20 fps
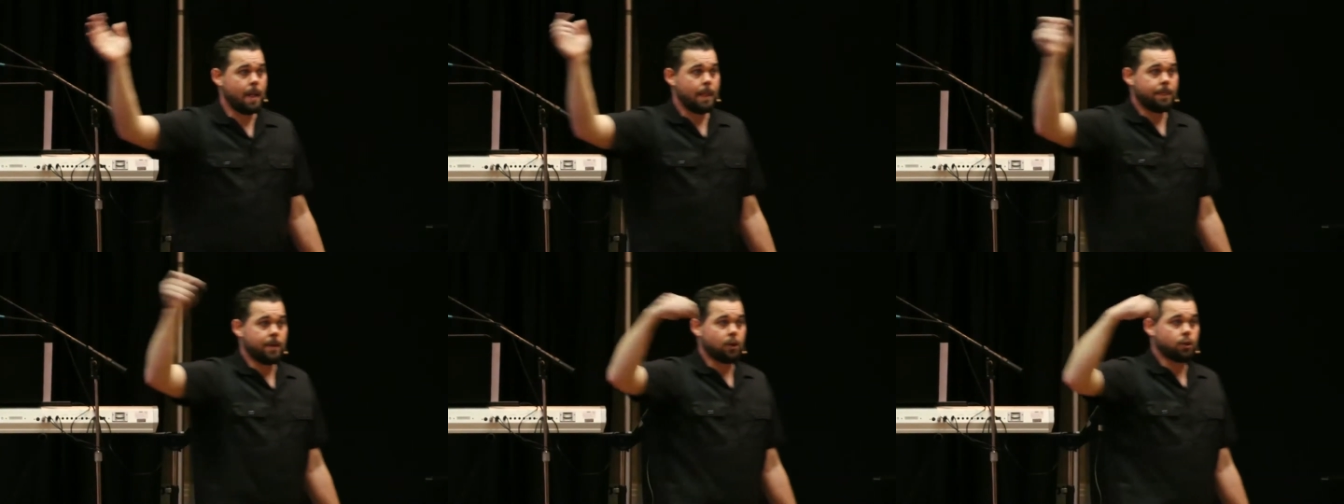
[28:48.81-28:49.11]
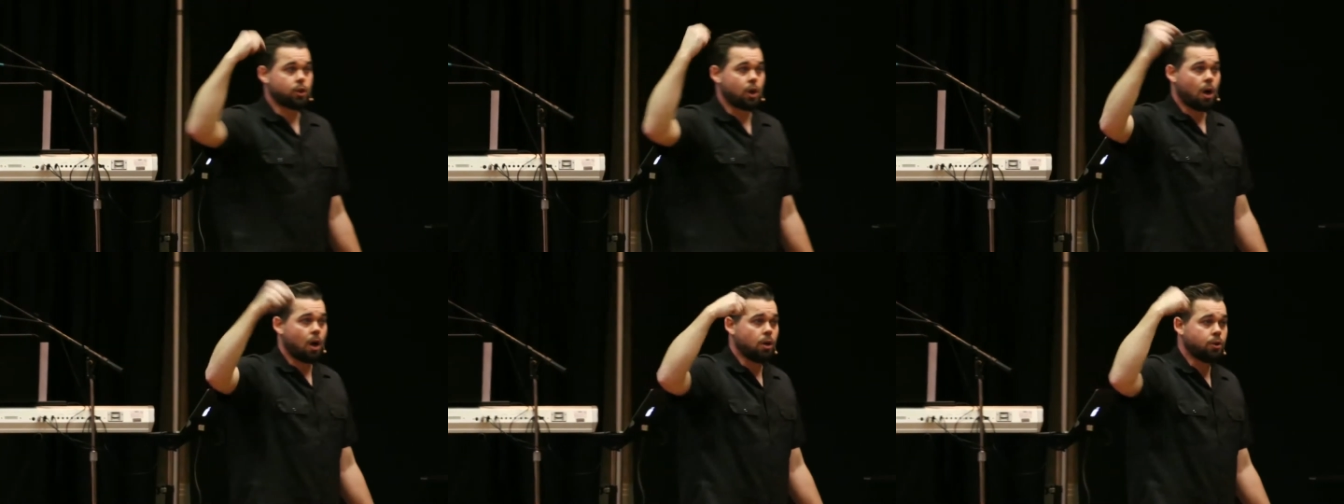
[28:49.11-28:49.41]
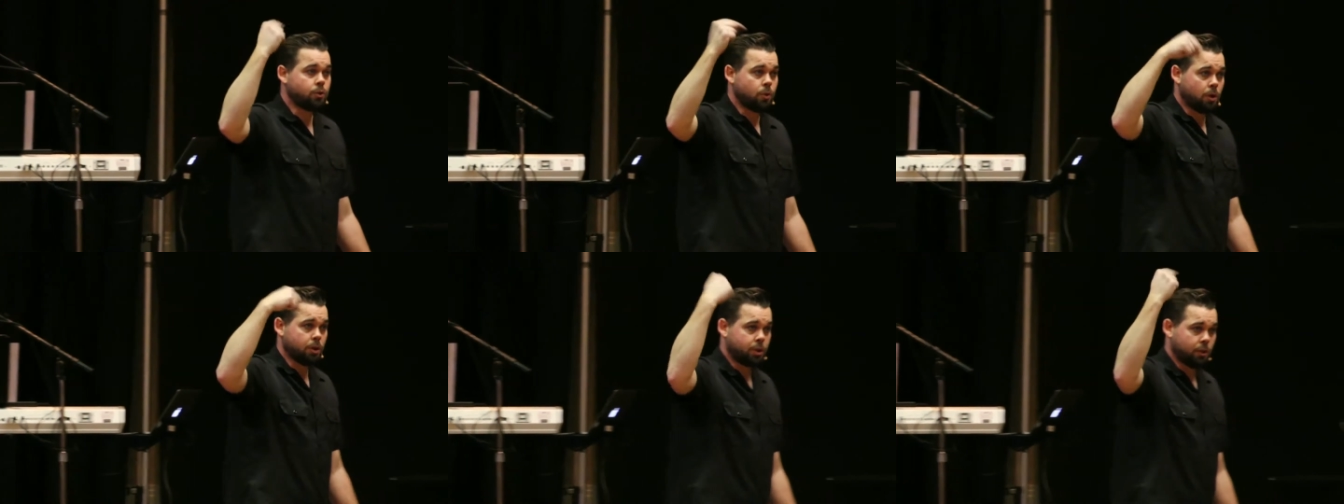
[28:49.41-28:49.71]
There's all
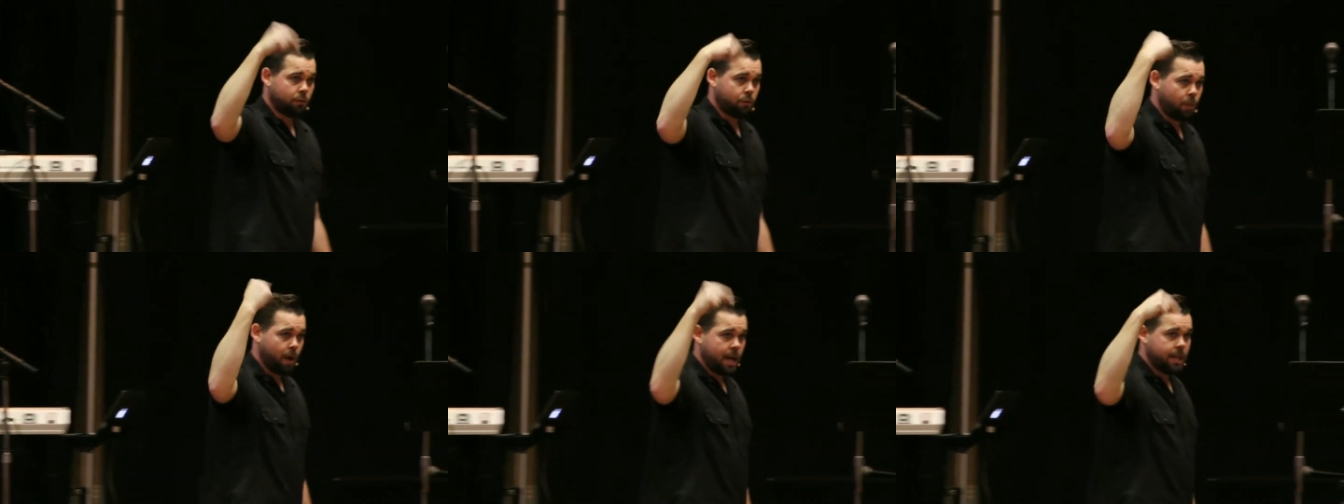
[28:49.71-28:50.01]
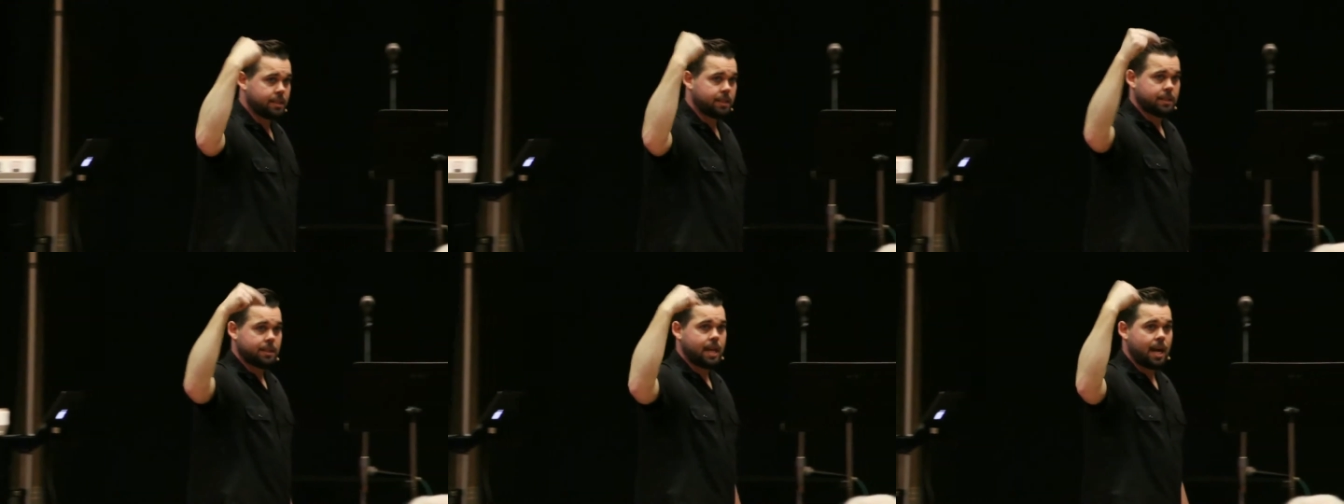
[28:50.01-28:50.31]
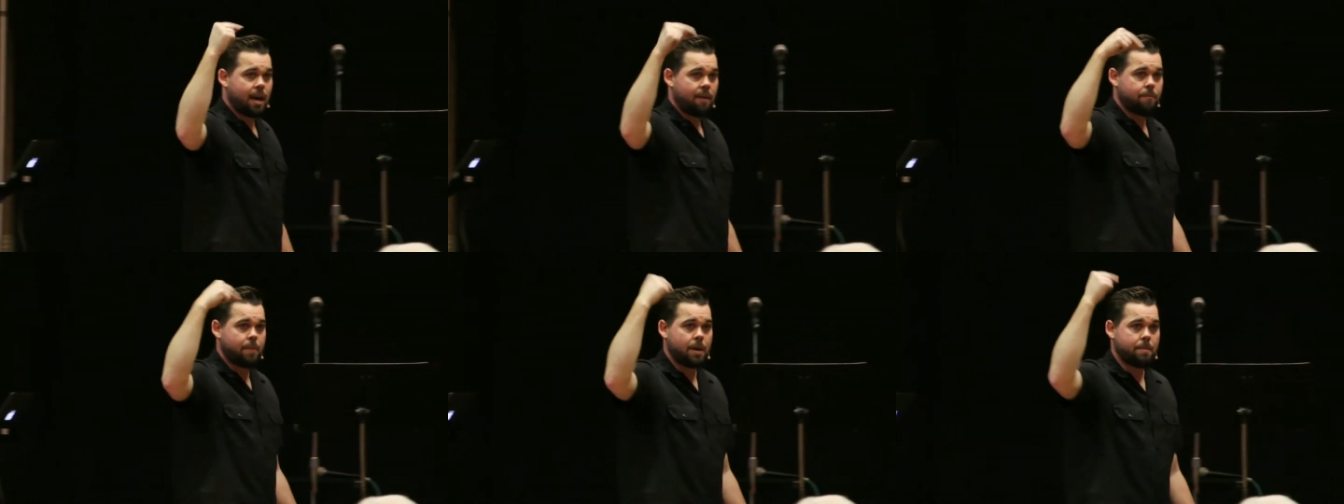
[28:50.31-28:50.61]
sorts of graces
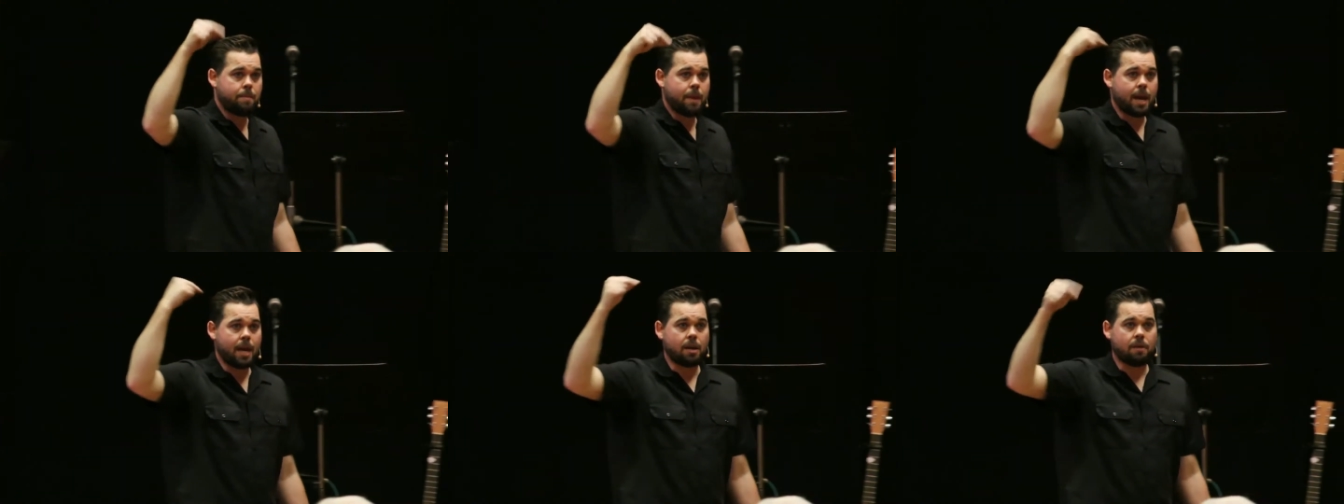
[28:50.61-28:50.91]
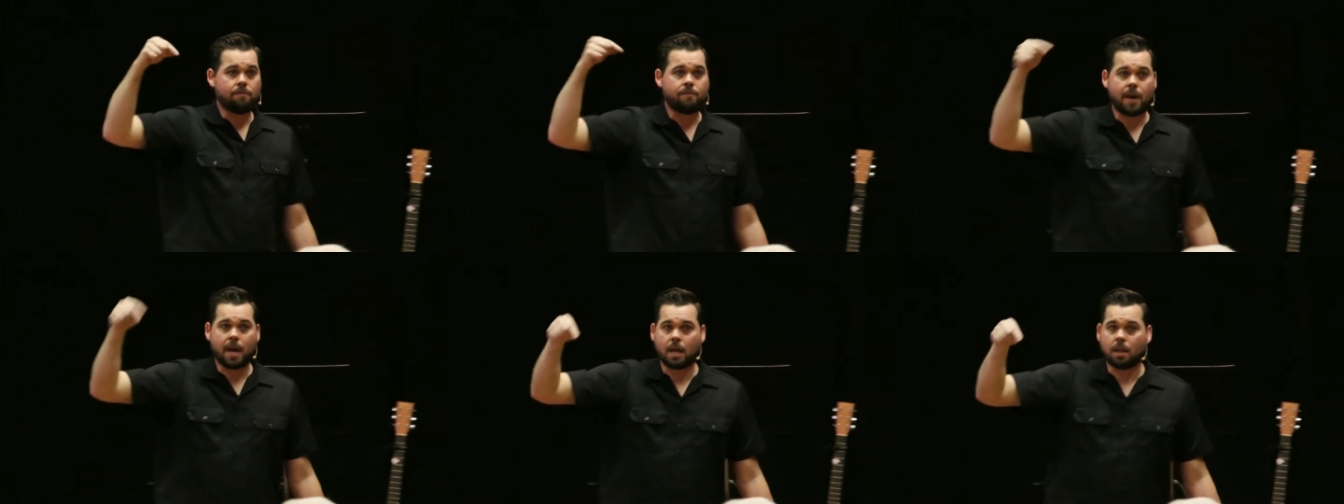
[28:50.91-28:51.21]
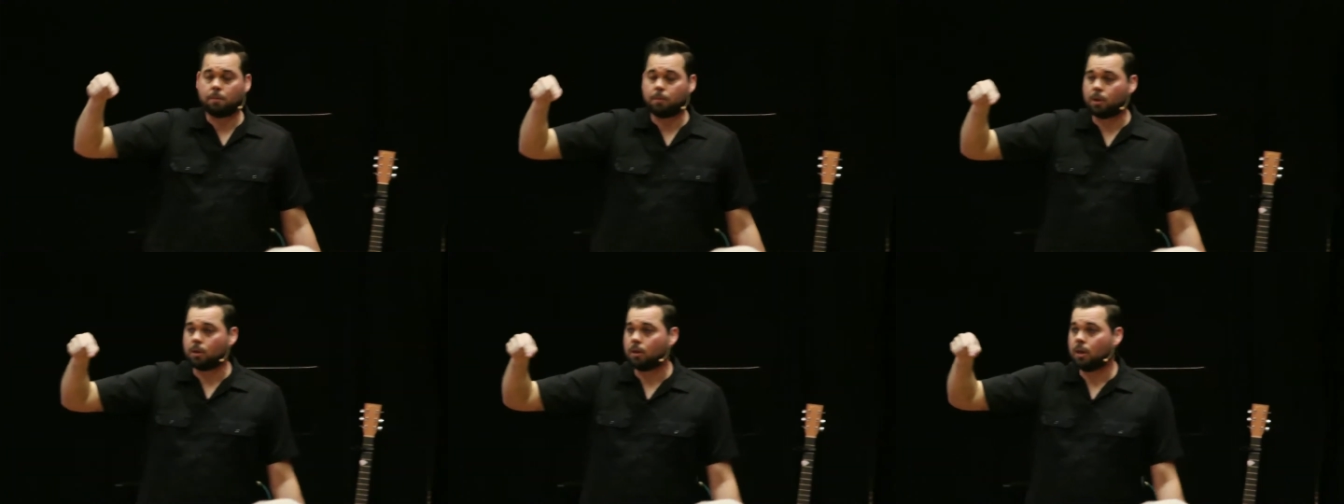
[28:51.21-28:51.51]
that have been made
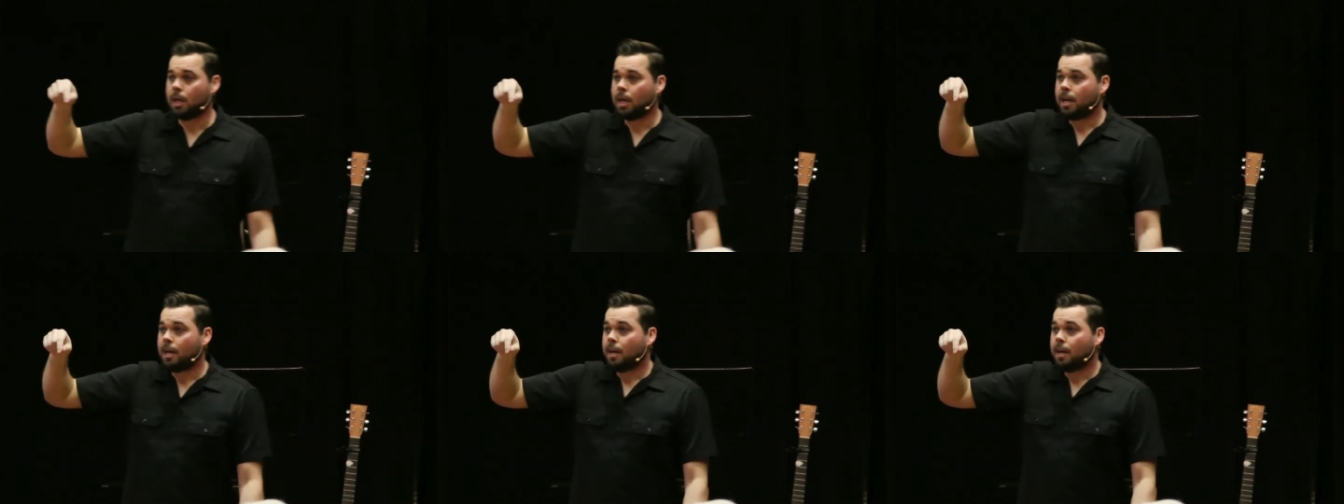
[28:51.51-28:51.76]
available.